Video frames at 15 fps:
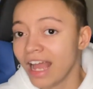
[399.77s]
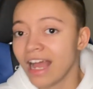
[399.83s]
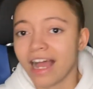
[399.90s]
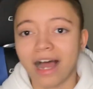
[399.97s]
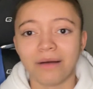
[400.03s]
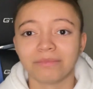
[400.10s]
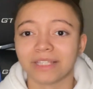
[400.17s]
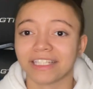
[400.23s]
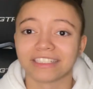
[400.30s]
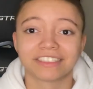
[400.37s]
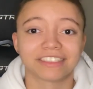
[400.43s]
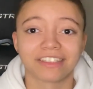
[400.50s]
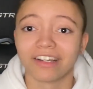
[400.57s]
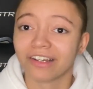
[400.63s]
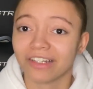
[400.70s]
I'm like
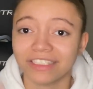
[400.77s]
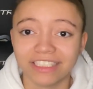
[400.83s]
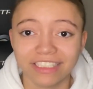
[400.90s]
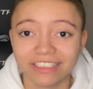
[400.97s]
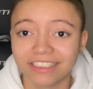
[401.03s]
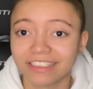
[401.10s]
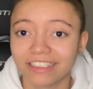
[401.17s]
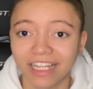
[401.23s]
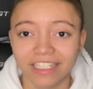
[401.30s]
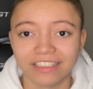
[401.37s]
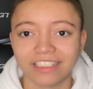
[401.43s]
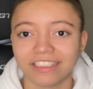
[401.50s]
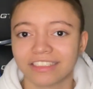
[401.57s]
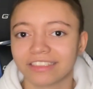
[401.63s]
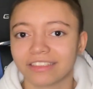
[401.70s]
stuck in this, like,
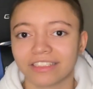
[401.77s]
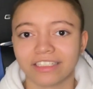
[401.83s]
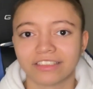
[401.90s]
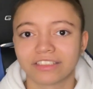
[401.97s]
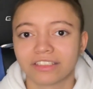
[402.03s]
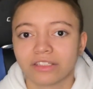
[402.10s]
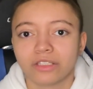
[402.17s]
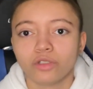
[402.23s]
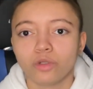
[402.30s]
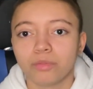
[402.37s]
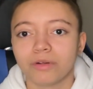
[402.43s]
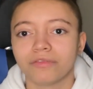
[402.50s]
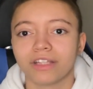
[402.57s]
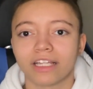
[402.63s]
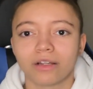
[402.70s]
this loop
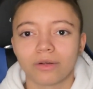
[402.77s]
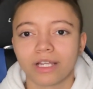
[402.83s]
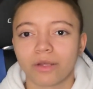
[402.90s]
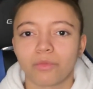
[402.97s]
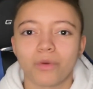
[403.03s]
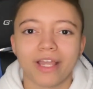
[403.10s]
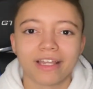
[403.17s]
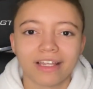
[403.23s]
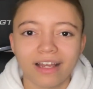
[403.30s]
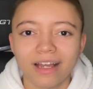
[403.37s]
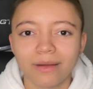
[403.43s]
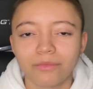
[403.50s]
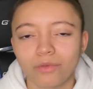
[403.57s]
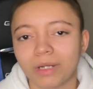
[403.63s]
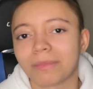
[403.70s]
of like, okay, wake
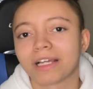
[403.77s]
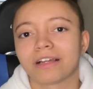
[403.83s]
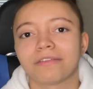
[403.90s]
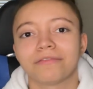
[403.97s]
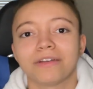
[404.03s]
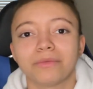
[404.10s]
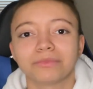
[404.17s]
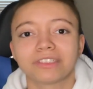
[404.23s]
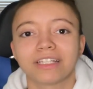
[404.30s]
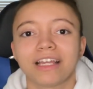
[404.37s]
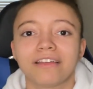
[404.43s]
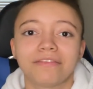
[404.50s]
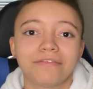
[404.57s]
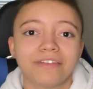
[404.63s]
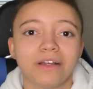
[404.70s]
up, what am I gonna film
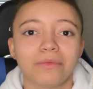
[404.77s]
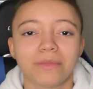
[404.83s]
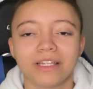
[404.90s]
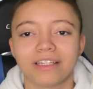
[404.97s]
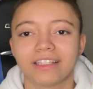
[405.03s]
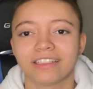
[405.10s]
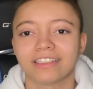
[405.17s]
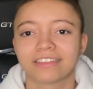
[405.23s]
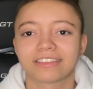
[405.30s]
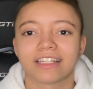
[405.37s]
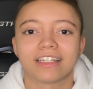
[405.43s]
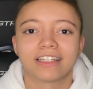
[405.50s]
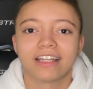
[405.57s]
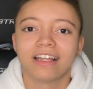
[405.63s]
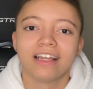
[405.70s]
today, film it, and then it's
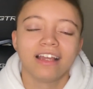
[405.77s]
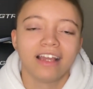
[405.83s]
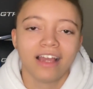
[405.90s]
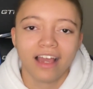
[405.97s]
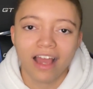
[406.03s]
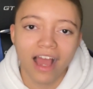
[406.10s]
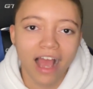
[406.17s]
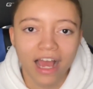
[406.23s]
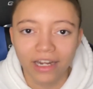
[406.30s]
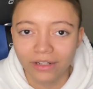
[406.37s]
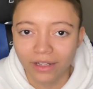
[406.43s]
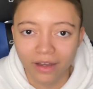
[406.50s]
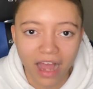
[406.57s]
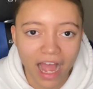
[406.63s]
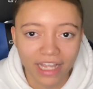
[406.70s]
like,
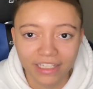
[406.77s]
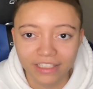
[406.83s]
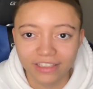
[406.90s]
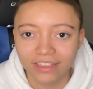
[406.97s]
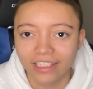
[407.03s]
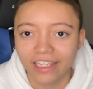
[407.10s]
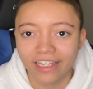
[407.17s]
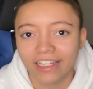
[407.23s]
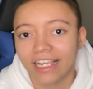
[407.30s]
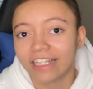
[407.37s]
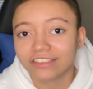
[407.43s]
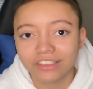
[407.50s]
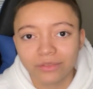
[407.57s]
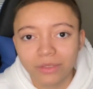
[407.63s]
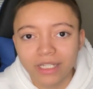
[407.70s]
kinda, I can't
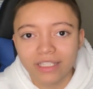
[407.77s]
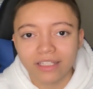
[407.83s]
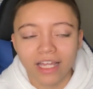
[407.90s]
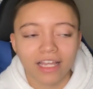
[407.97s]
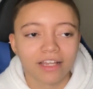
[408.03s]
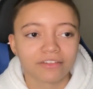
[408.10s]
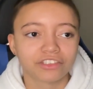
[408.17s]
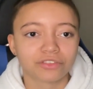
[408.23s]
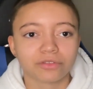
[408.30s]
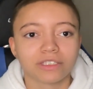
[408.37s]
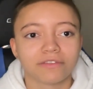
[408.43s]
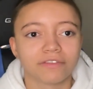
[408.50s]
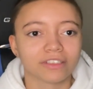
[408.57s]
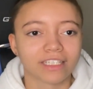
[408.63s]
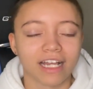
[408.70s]
get to it. Like, it truly
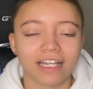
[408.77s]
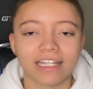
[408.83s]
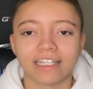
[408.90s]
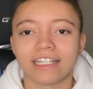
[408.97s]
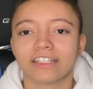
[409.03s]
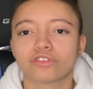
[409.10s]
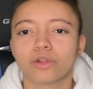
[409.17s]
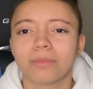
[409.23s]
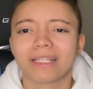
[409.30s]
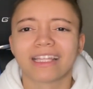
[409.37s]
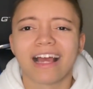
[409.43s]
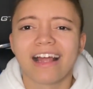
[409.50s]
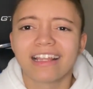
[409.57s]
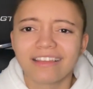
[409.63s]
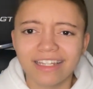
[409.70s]
feels like I can't get to it. But at
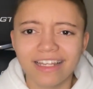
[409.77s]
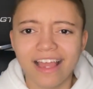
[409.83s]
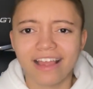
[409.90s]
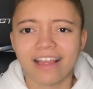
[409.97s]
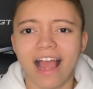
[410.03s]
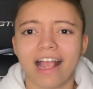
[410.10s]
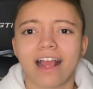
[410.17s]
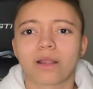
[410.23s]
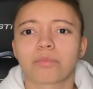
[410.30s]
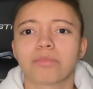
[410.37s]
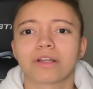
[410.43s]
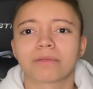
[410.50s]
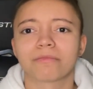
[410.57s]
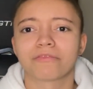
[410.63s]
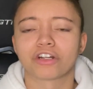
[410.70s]
the end of the day, I gotta
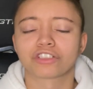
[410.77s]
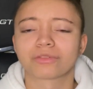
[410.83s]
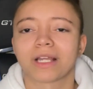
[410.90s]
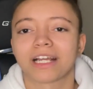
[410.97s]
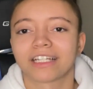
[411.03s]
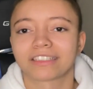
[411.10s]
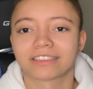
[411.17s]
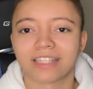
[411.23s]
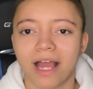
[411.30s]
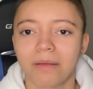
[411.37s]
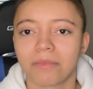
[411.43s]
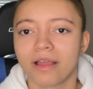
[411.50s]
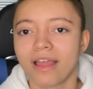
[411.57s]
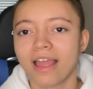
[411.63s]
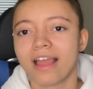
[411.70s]
put him first, so I gotta
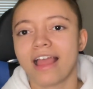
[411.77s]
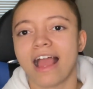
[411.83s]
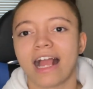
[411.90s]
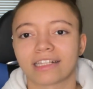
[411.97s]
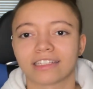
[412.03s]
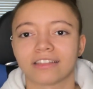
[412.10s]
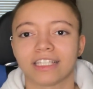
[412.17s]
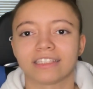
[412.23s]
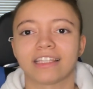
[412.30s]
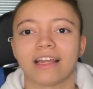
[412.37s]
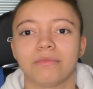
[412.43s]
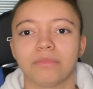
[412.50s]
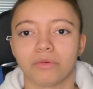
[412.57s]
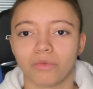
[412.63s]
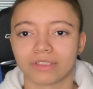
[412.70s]
stop acting like
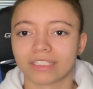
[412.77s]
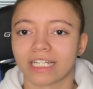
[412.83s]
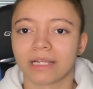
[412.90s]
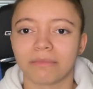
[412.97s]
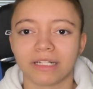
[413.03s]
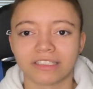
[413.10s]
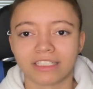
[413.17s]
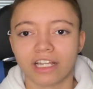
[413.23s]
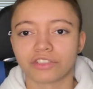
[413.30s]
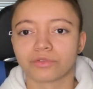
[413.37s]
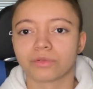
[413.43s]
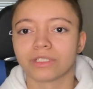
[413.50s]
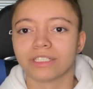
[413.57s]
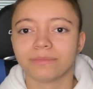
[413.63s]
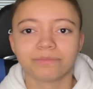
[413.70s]
that. But once I get my
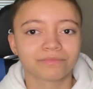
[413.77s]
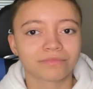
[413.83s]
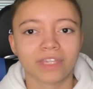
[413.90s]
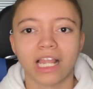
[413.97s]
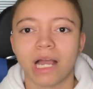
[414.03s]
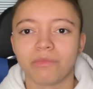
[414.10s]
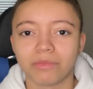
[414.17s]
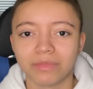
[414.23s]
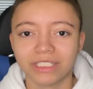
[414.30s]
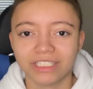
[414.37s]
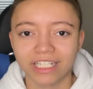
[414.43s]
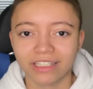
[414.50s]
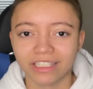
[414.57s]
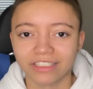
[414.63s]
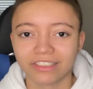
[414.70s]
schedule good, I'm gonna be
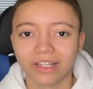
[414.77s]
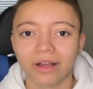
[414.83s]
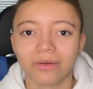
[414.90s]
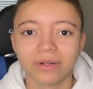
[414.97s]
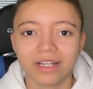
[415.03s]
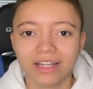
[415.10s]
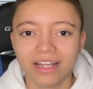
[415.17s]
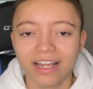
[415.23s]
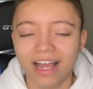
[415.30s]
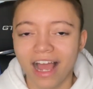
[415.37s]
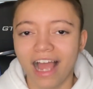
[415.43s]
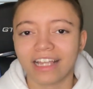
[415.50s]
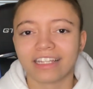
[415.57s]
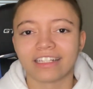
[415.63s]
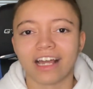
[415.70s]
chilling. So
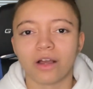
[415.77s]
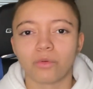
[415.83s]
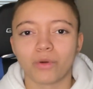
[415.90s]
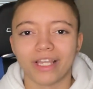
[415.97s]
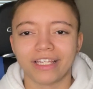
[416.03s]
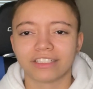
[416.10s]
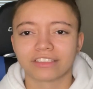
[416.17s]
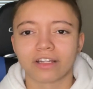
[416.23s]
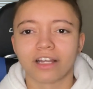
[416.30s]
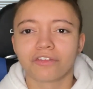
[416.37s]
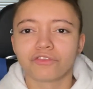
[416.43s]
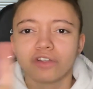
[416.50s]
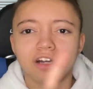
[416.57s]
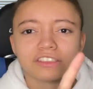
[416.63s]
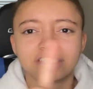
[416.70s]
I cannot wait. And sorry
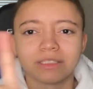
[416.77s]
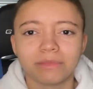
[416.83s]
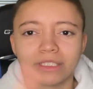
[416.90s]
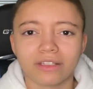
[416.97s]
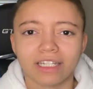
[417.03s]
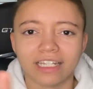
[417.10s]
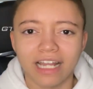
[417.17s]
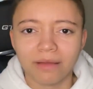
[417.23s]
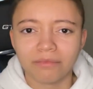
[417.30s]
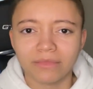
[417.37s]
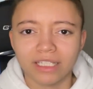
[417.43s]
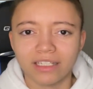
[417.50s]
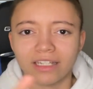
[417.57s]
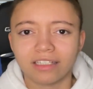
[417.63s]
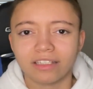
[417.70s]
if y'all see me looking at
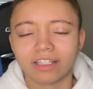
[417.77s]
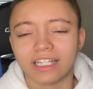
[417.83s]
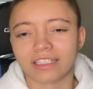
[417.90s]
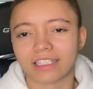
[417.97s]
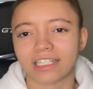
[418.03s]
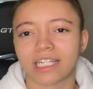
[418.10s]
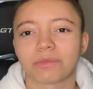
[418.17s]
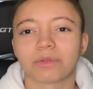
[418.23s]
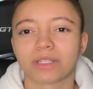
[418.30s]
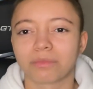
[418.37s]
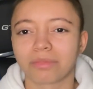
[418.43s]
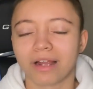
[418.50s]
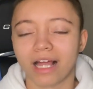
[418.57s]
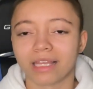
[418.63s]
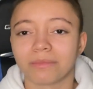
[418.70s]
me and then look at the camera. The
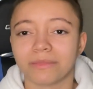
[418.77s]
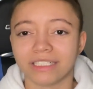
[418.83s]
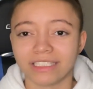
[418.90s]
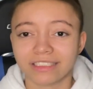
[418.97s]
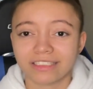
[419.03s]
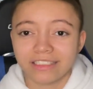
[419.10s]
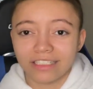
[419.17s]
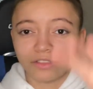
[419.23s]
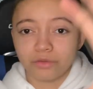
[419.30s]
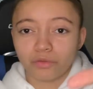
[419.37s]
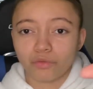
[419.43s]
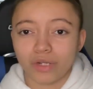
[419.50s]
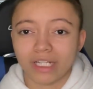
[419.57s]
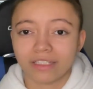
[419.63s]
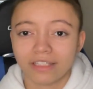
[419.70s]
problem is that the
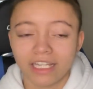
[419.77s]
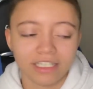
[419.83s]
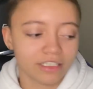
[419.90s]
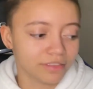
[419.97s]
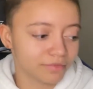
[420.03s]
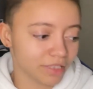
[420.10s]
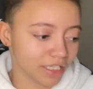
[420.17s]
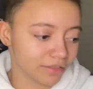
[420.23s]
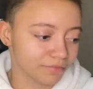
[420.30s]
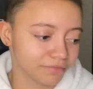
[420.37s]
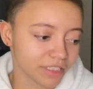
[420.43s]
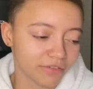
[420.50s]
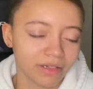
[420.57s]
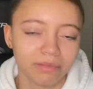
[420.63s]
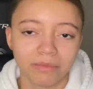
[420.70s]
ring light, like,
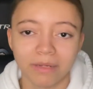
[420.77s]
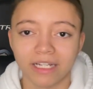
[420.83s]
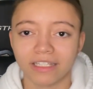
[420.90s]
if I put my